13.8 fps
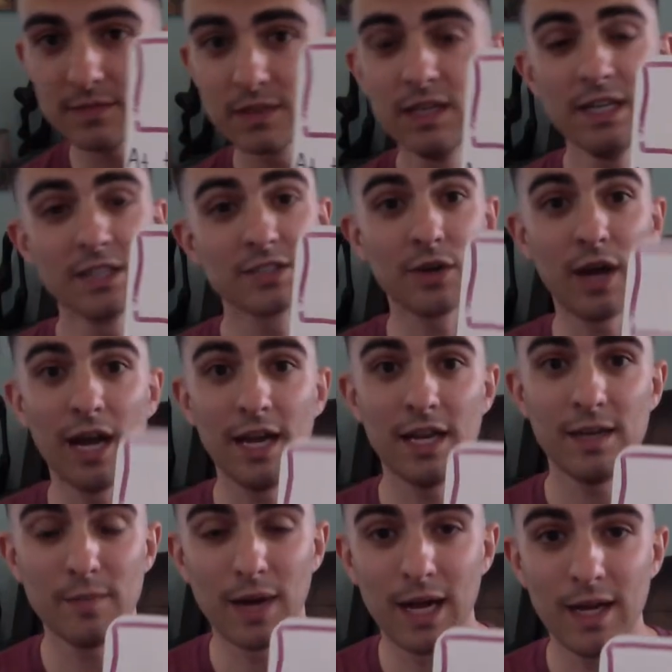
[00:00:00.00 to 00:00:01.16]
So
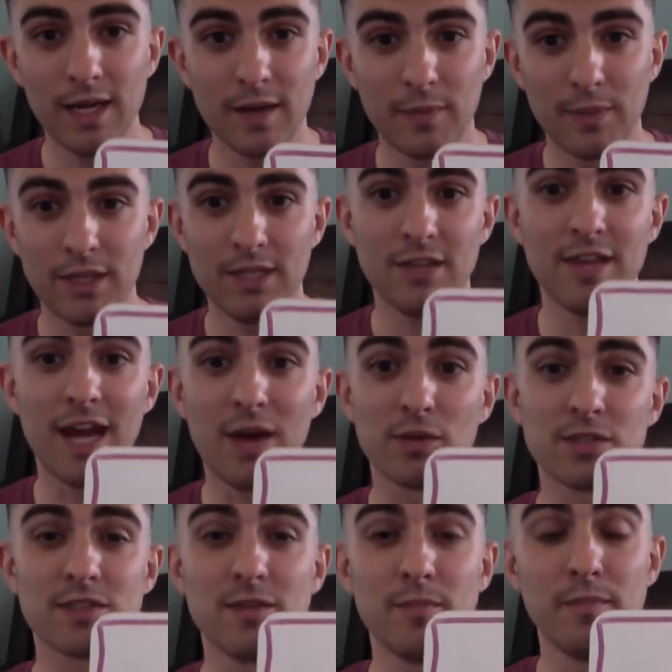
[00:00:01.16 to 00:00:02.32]
in my opinion, that
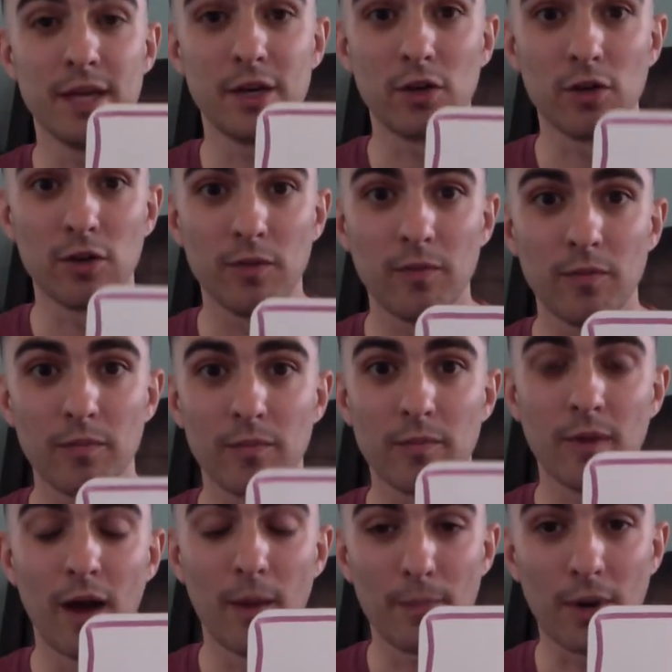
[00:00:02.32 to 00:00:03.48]
was the middle
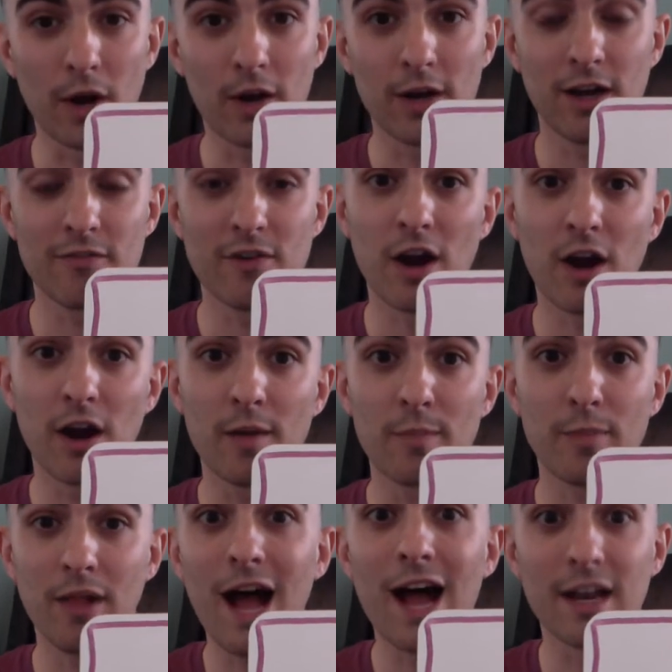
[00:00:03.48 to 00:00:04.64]
part of our
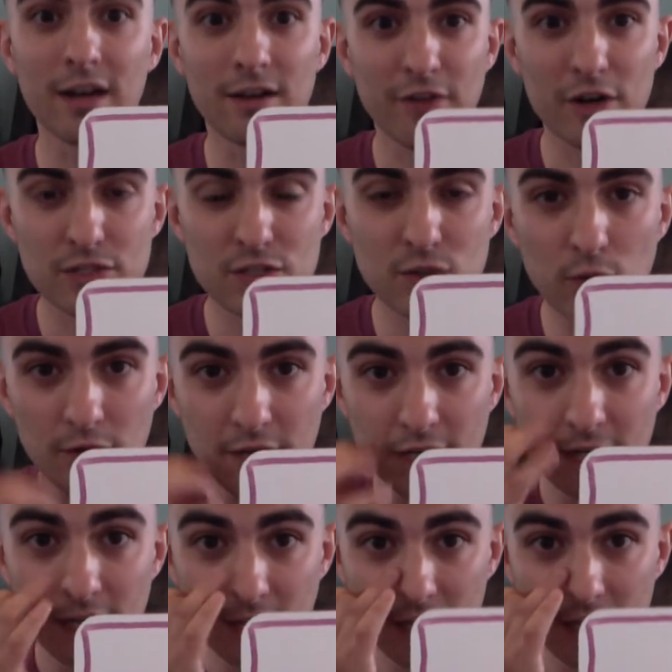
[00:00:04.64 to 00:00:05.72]
plot, of our story,